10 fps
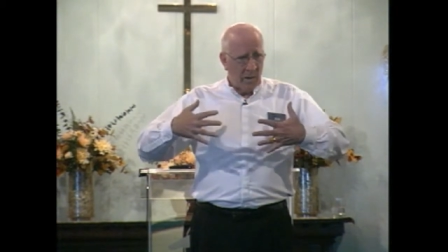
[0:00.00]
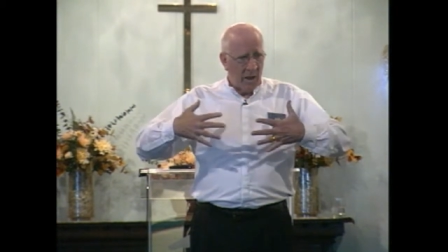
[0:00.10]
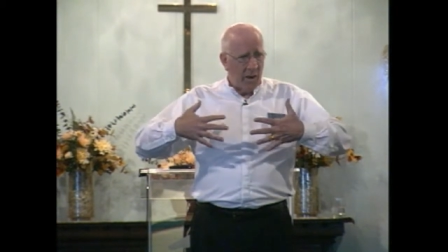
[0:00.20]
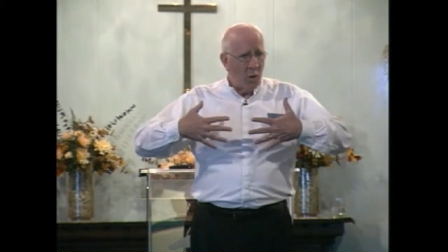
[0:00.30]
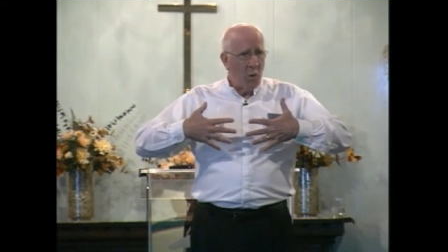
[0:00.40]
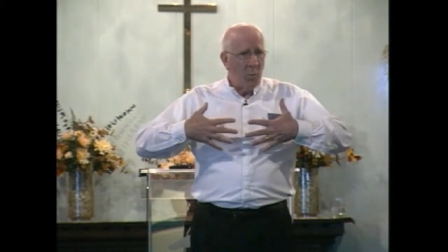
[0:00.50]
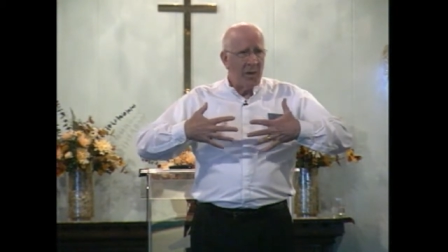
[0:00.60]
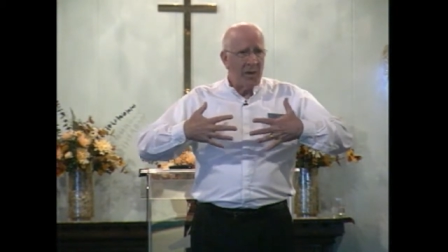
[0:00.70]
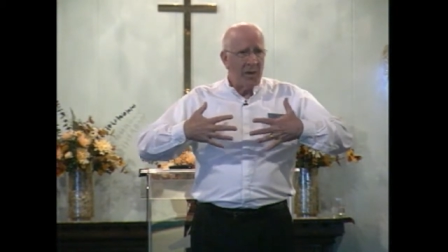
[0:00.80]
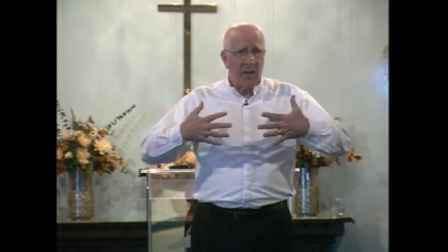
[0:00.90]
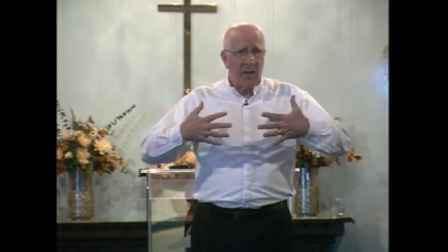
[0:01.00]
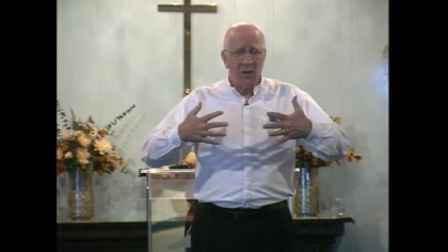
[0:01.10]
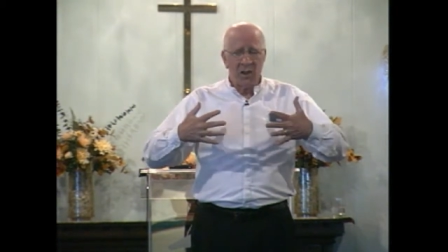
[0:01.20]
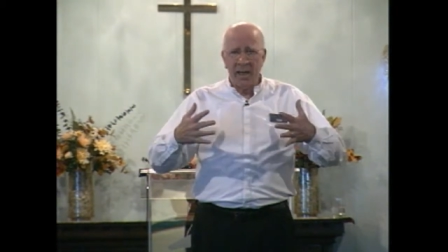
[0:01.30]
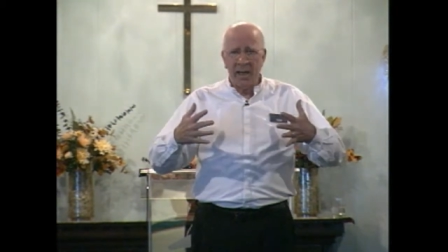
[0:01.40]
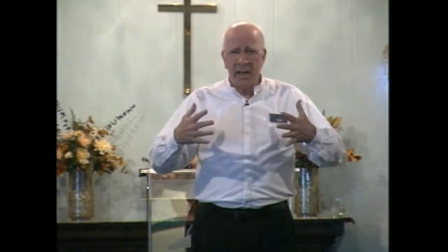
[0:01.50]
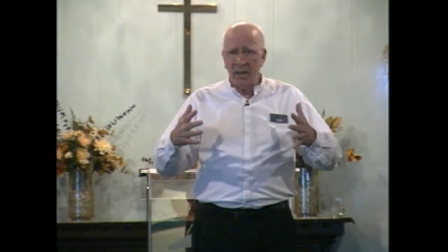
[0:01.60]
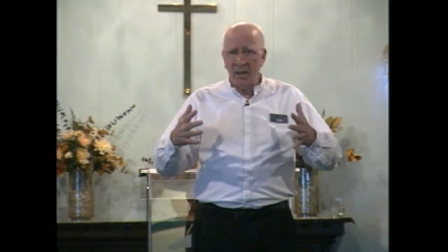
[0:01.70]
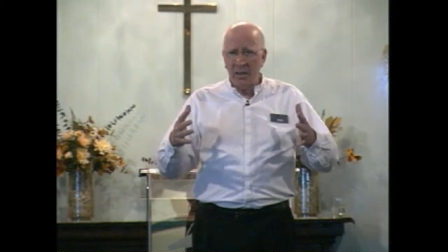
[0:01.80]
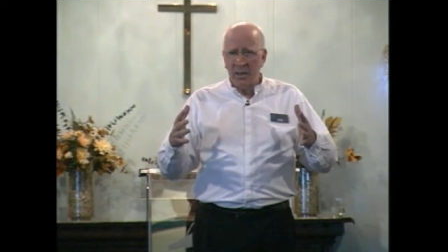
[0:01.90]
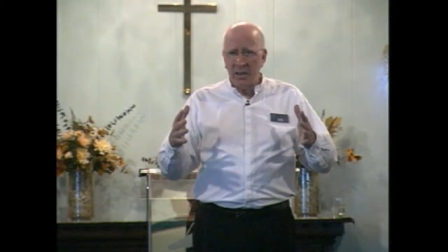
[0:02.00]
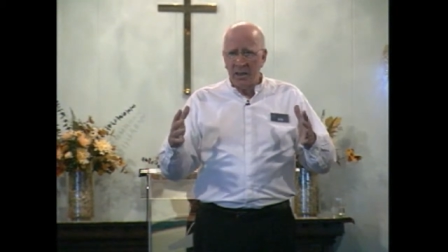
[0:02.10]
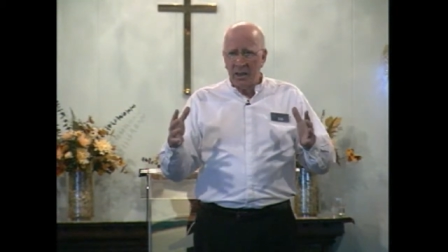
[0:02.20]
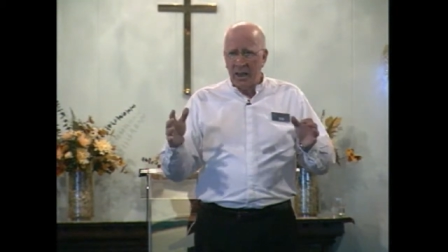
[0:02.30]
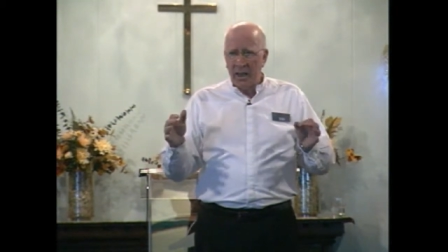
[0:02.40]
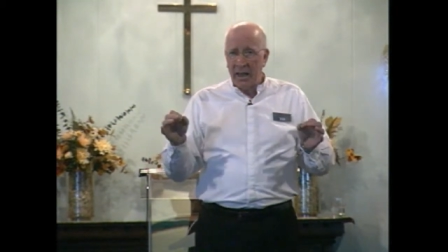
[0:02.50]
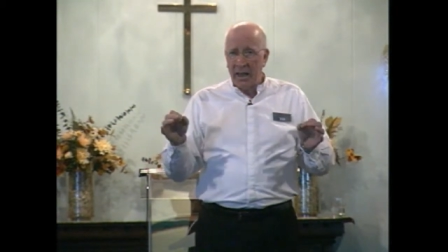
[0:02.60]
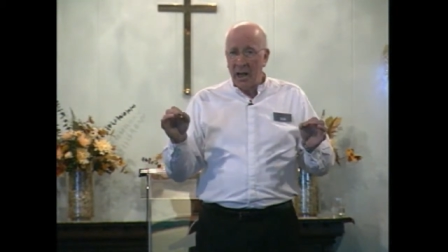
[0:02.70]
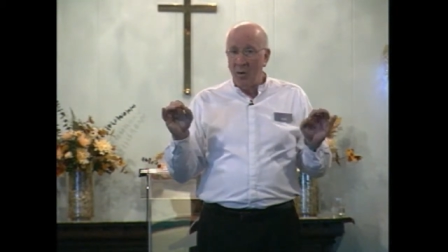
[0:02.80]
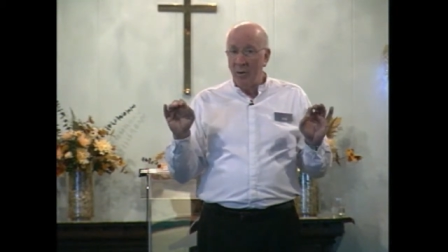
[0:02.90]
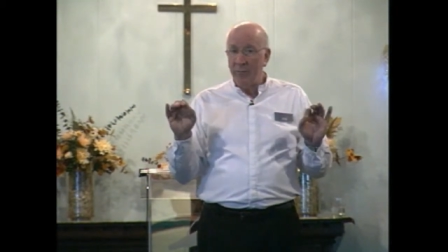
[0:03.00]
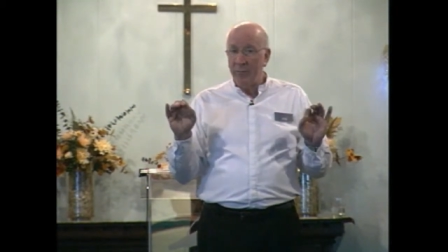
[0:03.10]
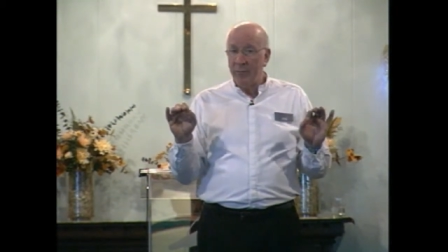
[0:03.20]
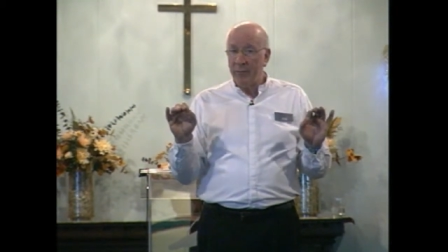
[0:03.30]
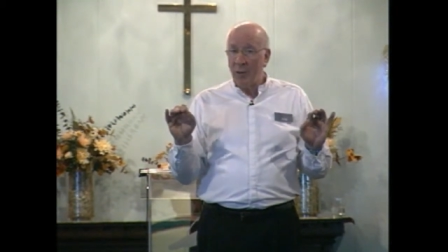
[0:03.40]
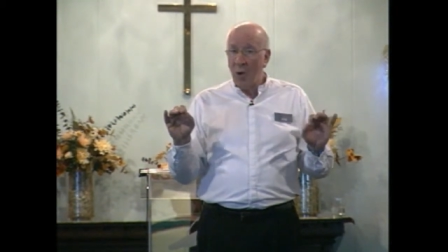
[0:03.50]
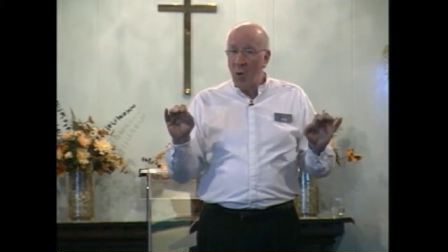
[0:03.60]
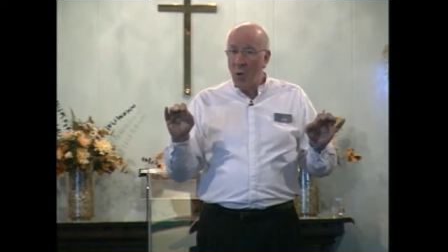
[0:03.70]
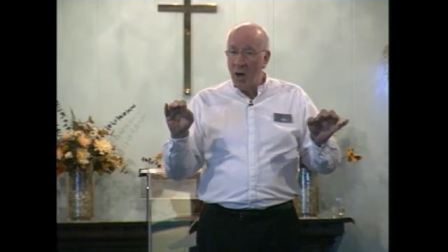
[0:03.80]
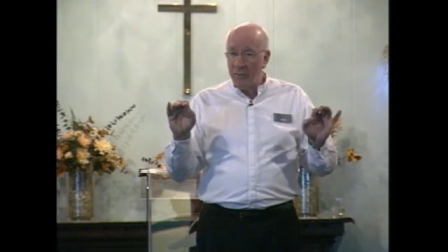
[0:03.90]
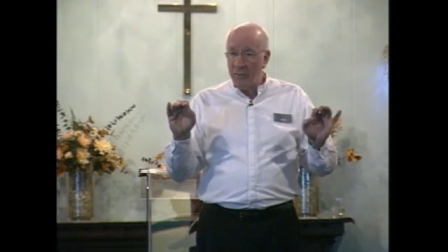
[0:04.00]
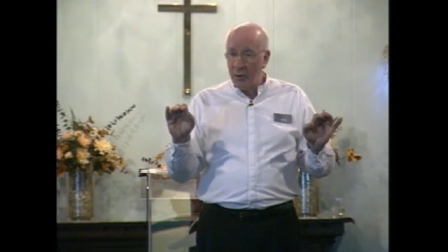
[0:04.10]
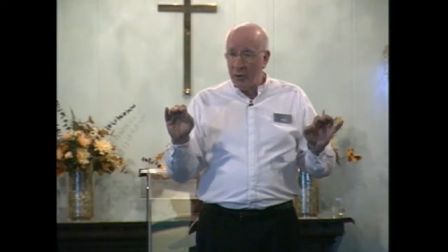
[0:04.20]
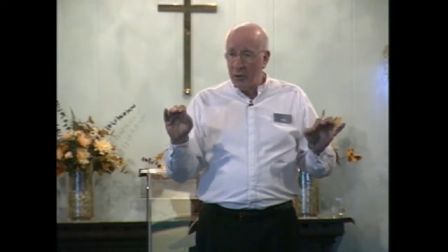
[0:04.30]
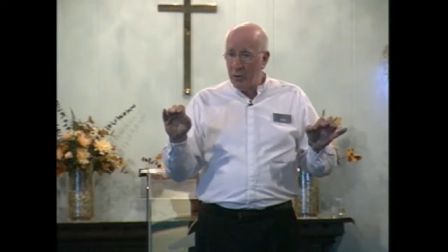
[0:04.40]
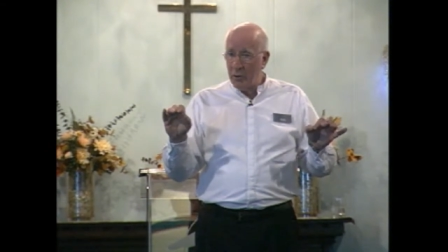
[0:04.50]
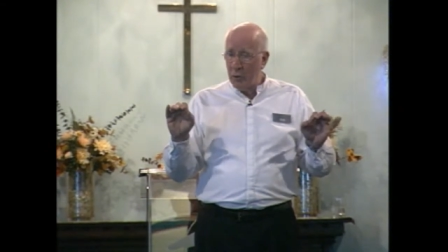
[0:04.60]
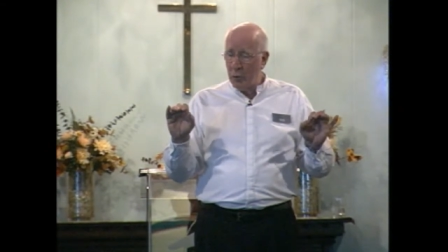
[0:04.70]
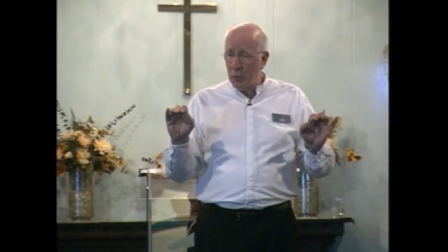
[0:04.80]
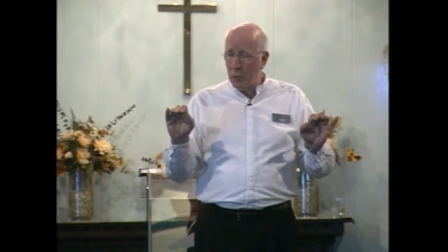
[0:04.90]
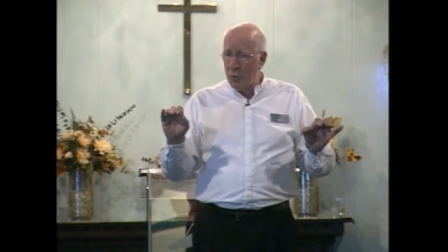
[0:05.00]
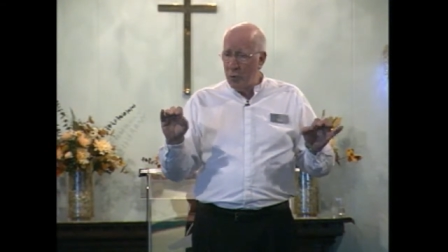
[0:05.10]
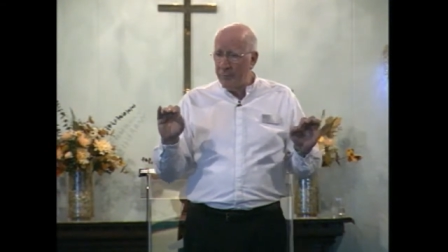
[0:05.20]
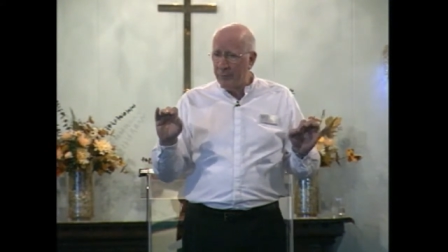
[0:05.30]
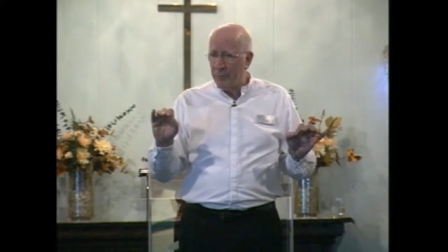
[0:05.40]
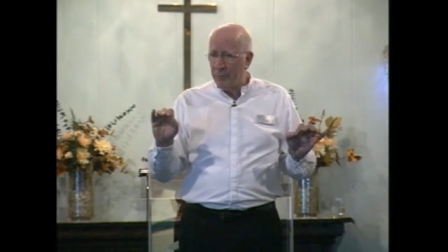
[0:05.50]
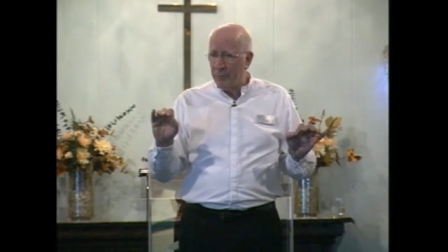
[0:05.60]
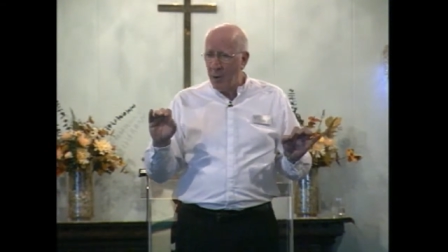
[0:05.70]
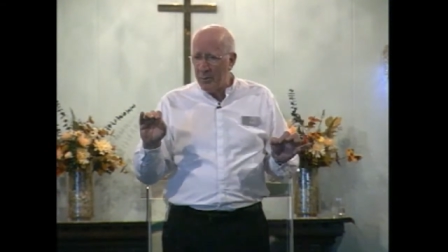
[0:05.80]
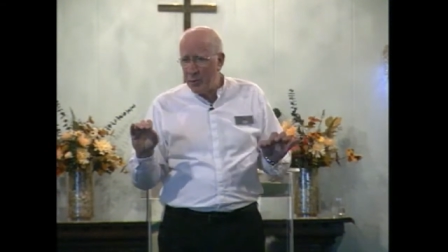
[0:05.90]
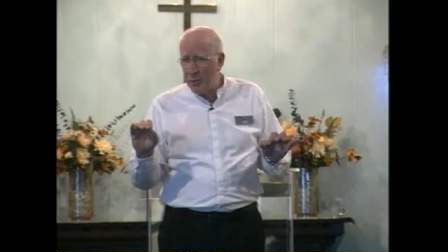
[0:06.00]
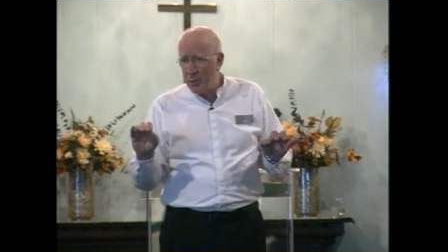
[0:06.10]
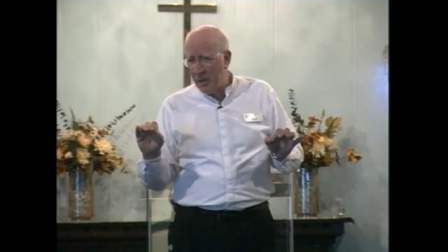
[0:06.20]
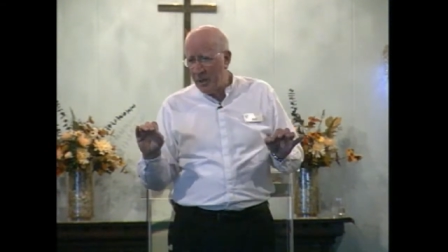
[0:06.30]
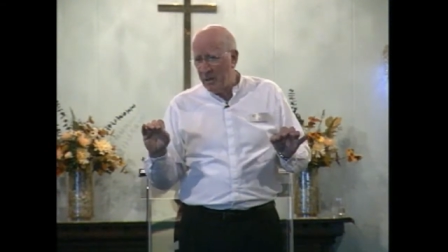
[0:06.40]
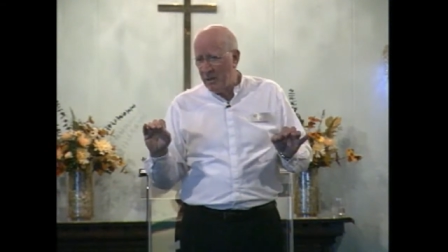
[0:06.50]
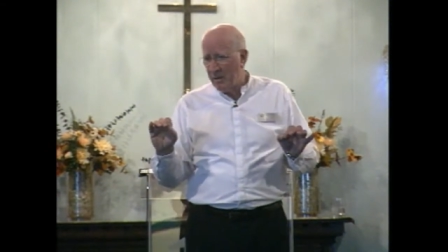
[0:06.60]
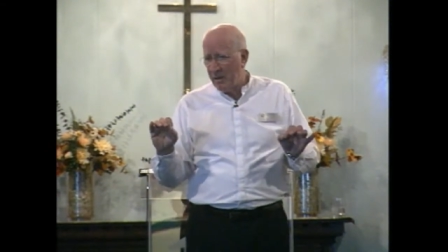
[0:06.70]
I open that channel and allow the flow of good to move from me, through me.